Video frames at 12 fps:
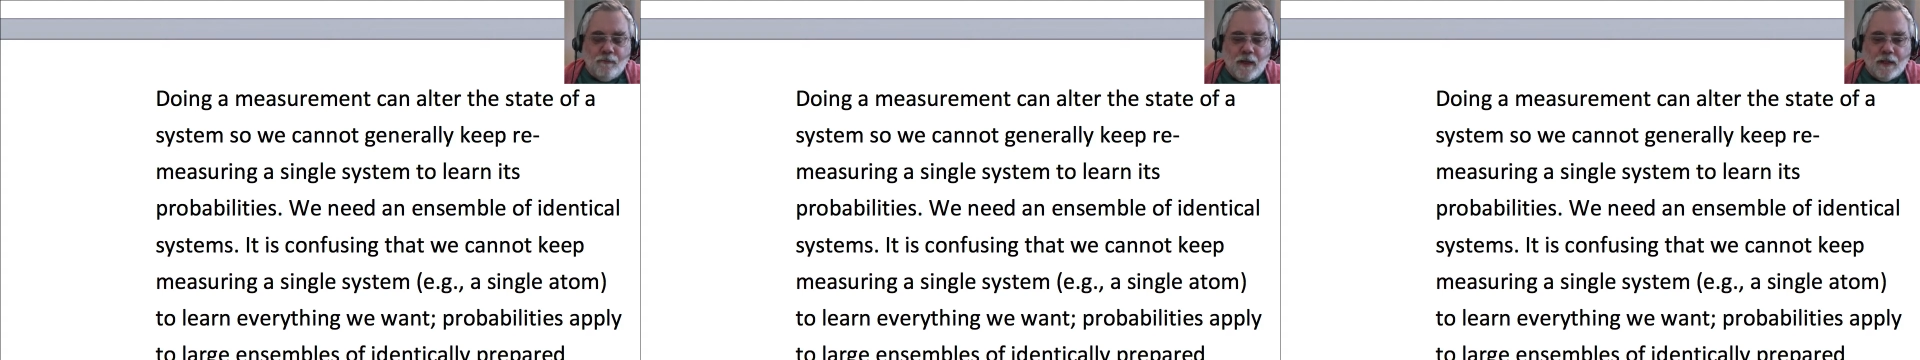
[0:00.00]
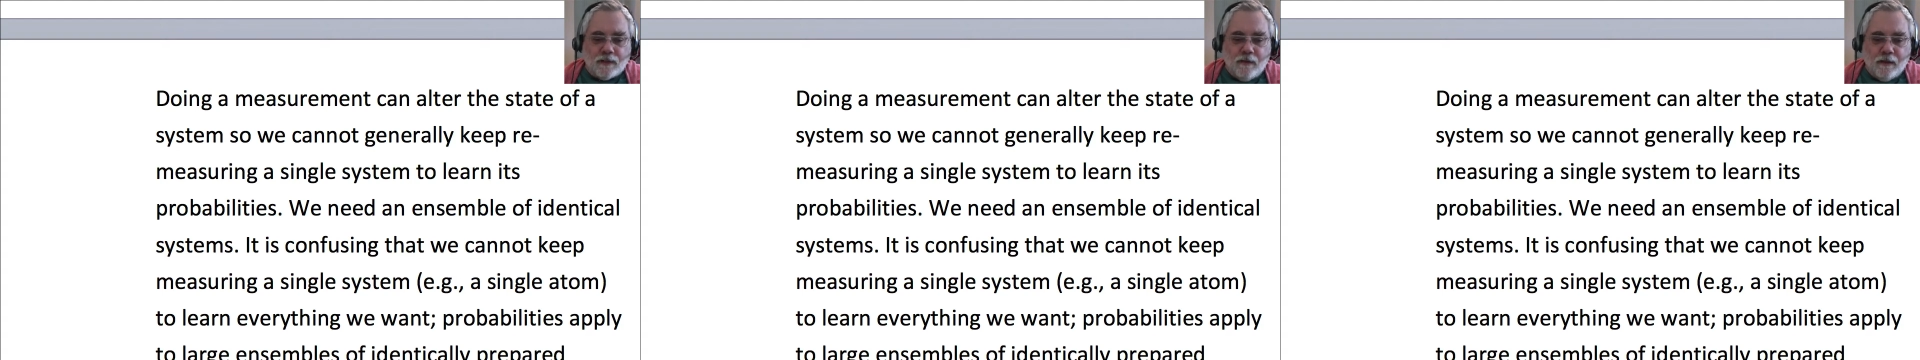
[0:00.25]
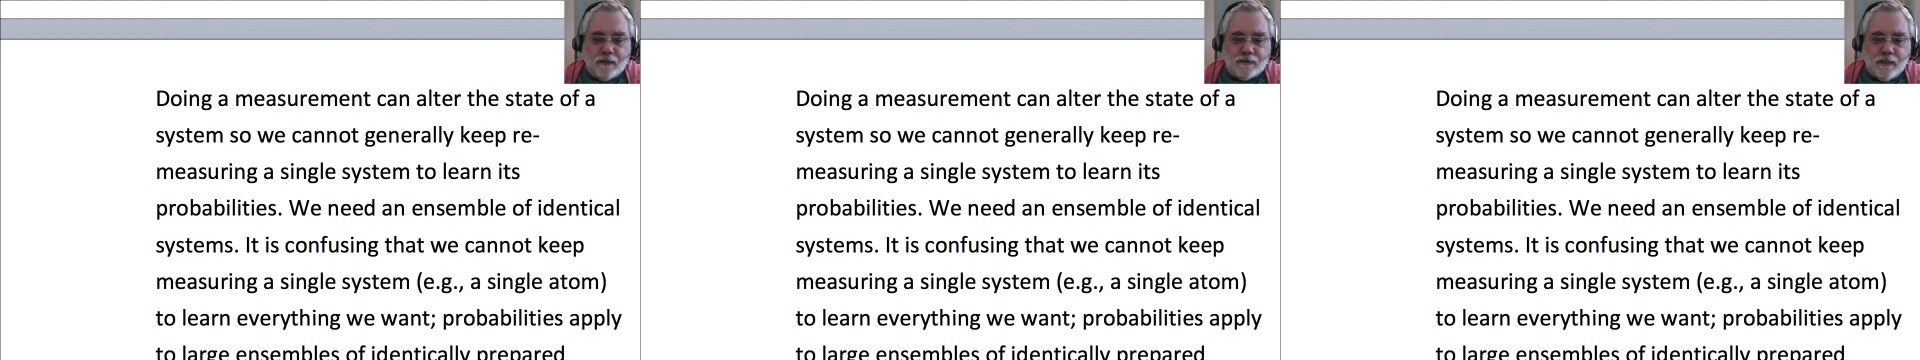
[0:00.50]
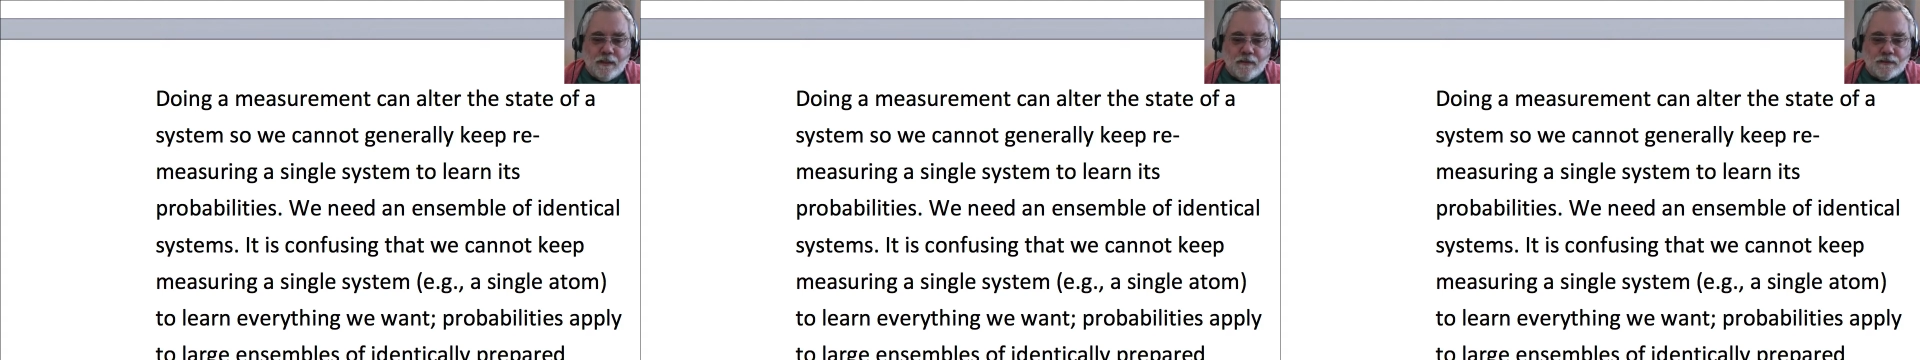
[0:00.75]
measuring a
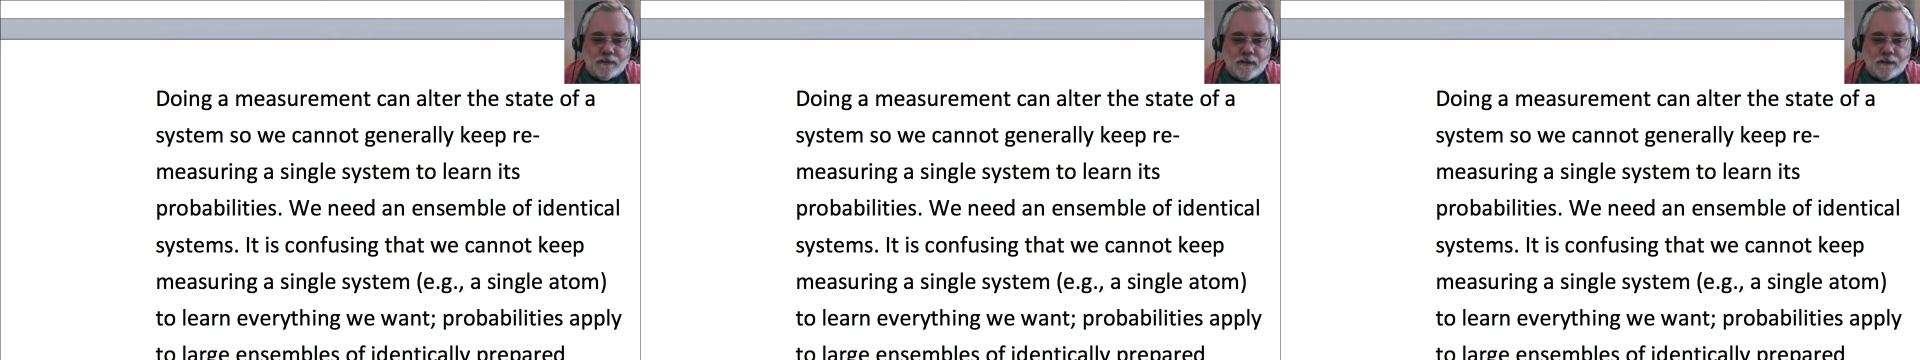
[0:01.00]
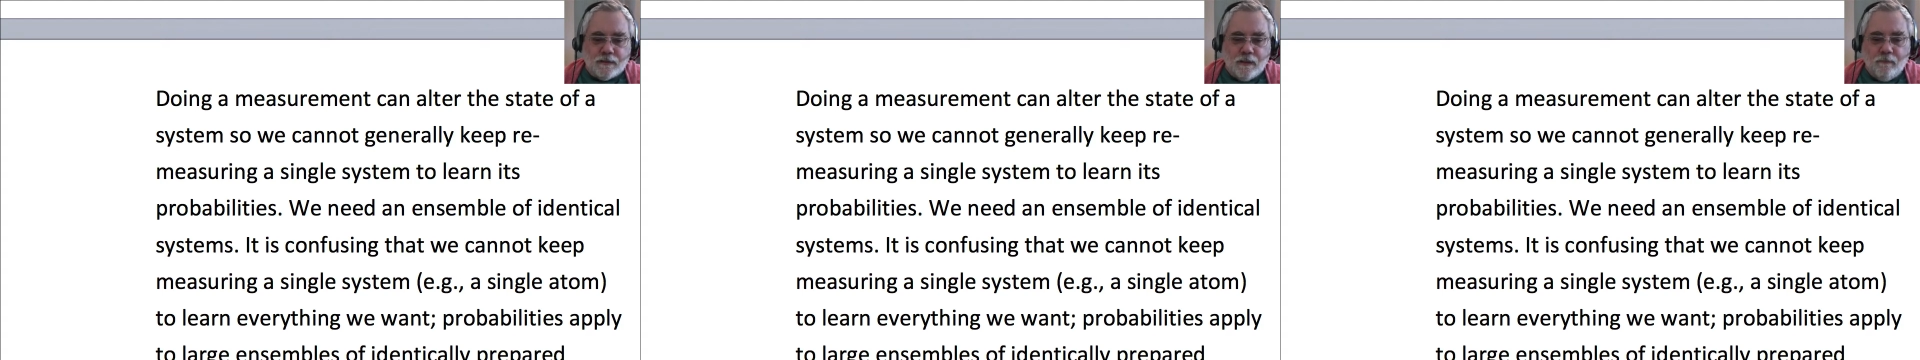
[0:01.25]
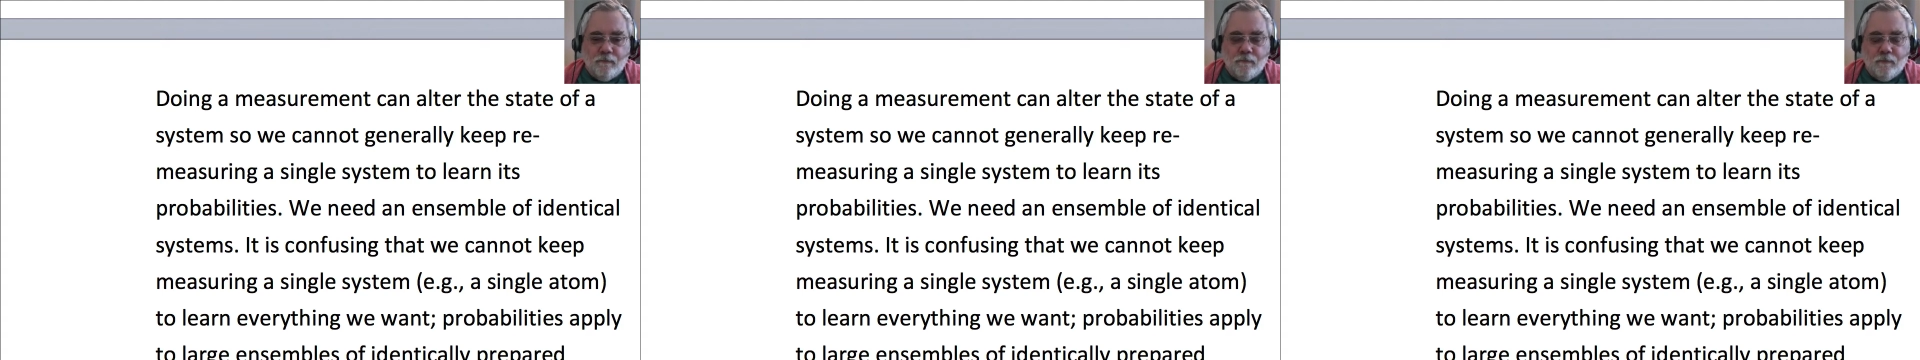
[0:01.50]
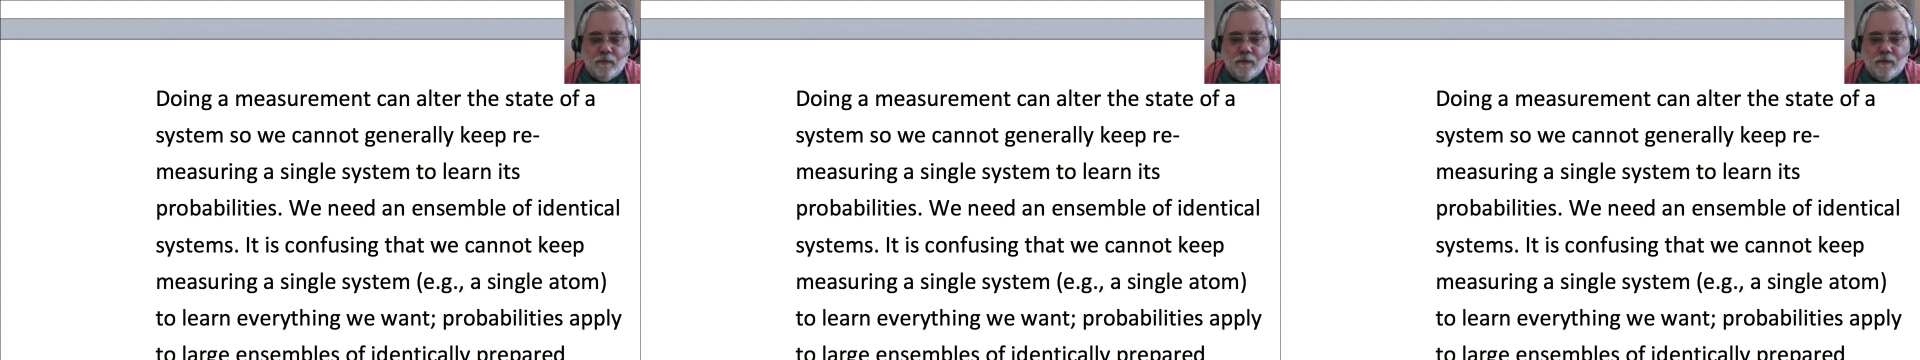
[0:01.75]
single system,